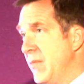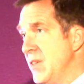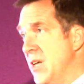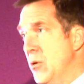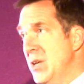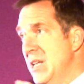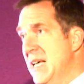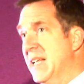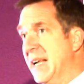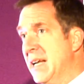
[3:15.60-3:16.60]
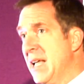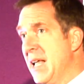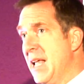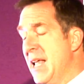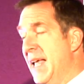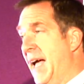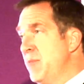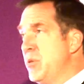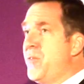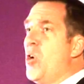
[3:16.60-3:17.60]
So learning and
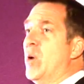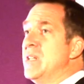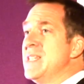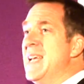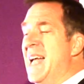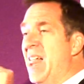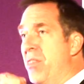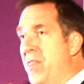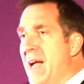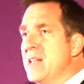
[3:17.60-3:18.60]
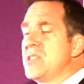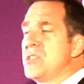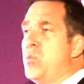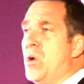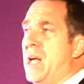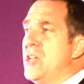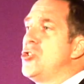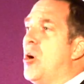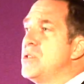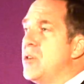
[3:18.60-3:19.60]
performance, that's what our
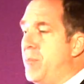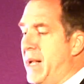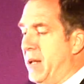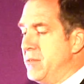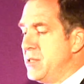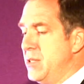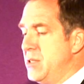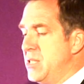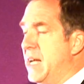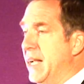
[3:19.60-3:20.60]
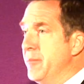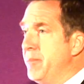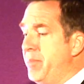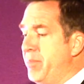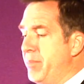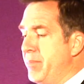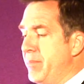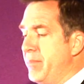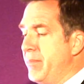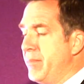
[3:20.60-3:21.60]
jobs are about today.
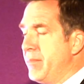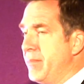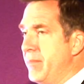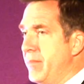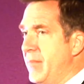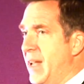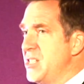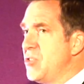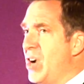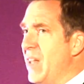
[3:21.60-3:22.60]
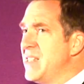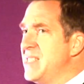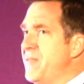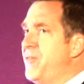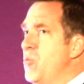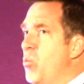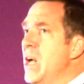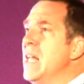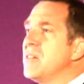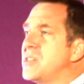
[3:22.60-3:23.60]
And it's a rather different
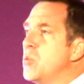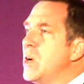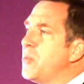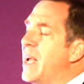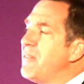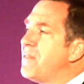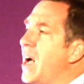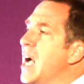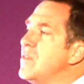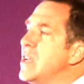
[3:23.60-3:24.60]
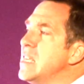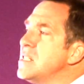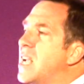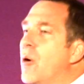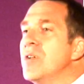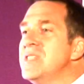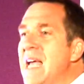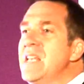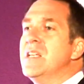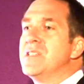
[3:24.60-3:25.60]
world to the world we had 5 years ago or
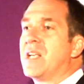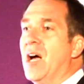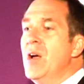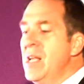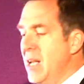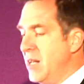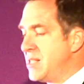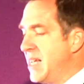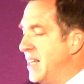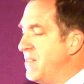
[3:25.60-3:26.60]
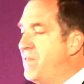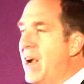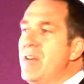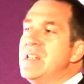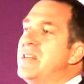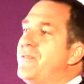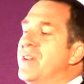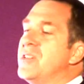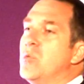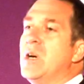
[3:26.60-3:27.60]
10 years ago, and certainly very
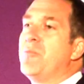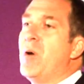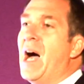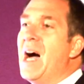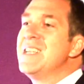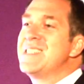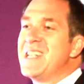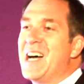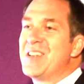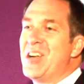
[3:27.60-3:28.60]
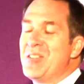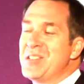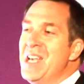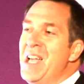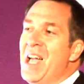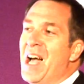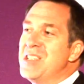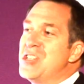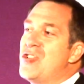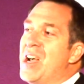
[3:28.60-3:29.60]
different to the world where I started out
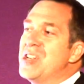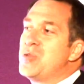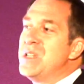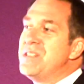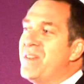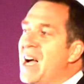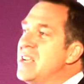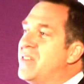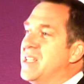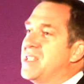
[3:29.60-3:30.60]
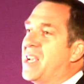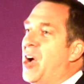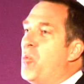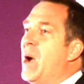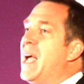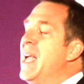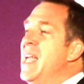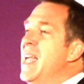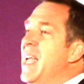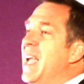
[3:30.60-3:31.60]
as a trainer 25 years ago, where
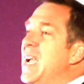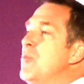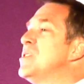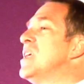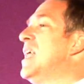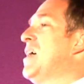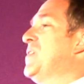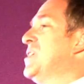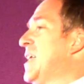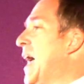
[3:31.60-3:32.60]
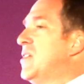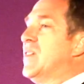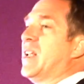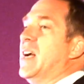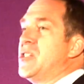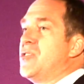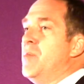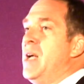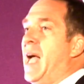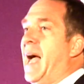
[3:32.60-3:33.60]
it was enough to stand in the
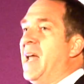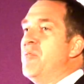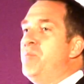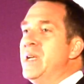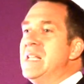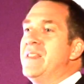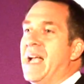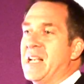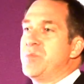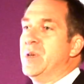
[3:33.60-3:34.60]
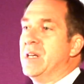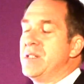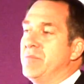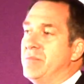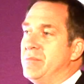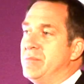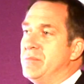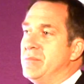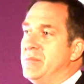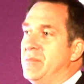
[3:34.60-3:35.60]
classroom and be the expert.
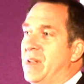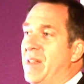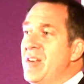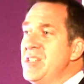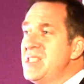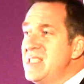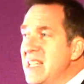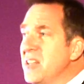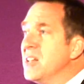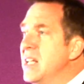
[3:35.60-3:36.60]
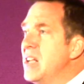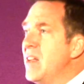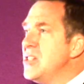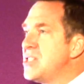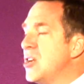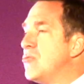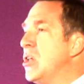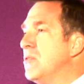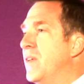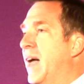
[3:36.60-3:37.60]
There is still a
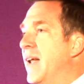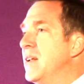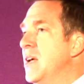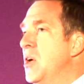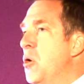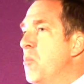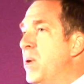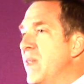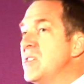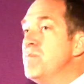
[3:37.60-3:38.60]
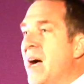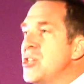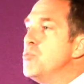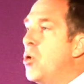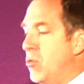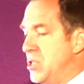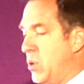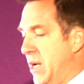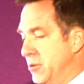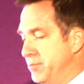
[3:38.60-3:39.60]
role for that, but there's much more as
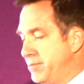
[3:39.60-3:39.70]
well.